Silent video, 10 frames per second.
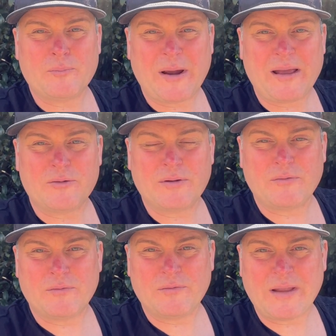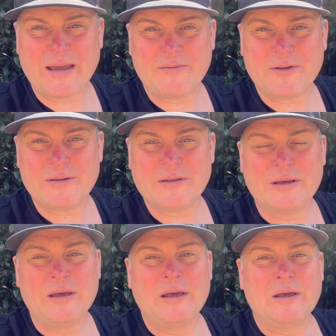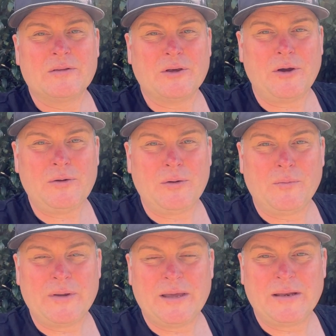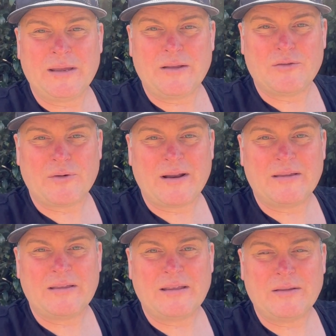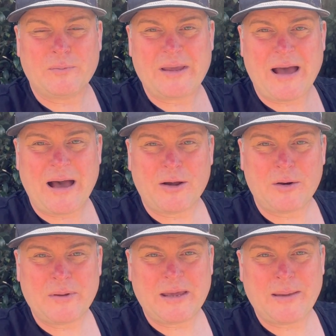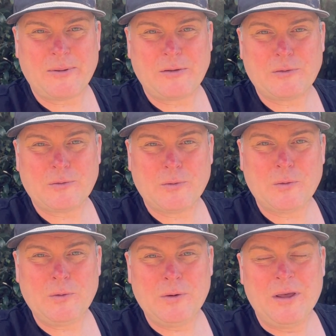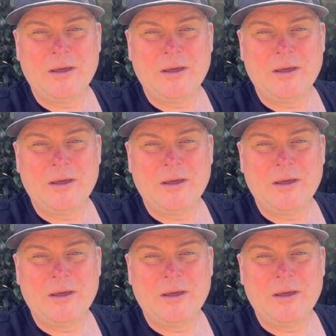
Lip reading: brands or different flavors. So we can get straight into this. We are going to be keeping score.